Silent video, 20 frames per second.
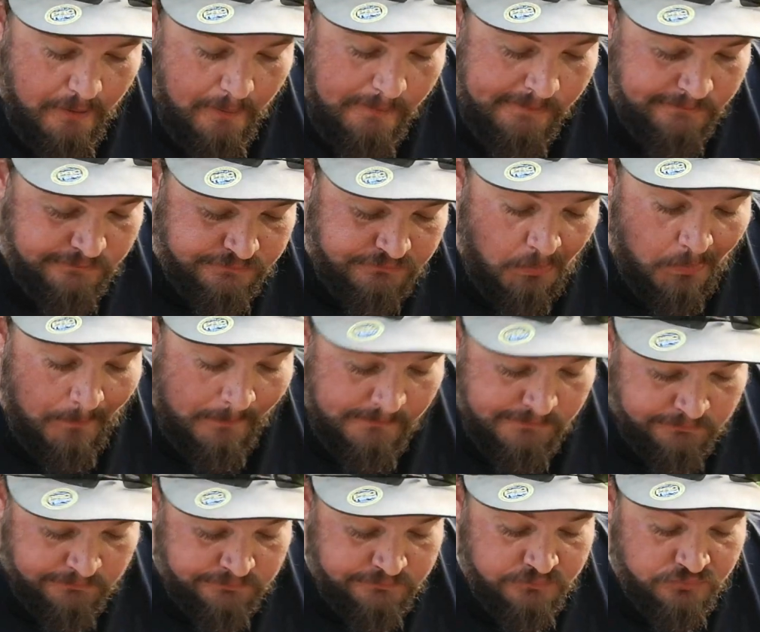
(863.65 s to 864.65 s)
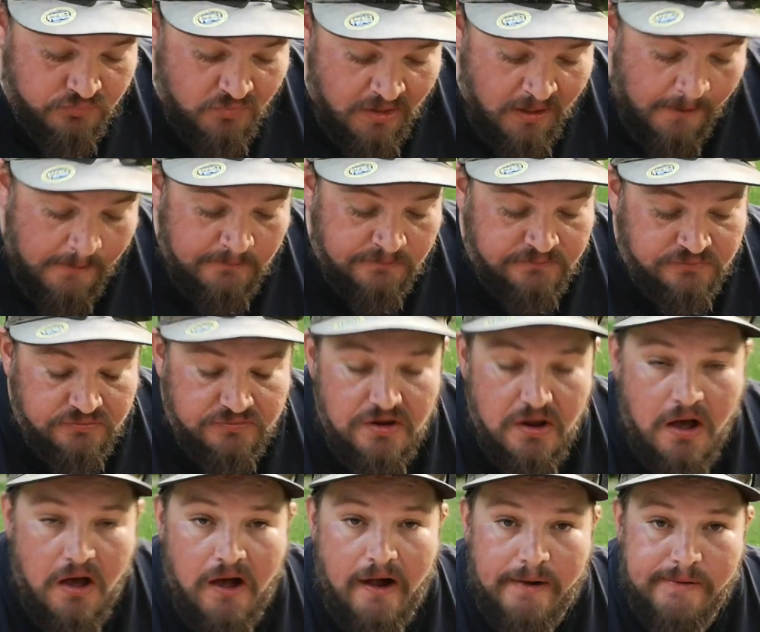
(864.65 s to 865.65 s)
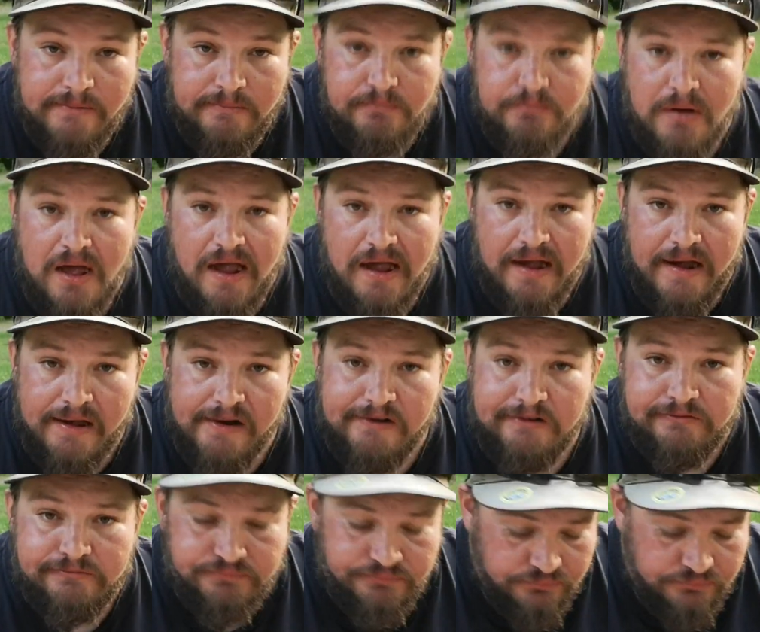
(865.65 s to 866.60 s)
so not bad.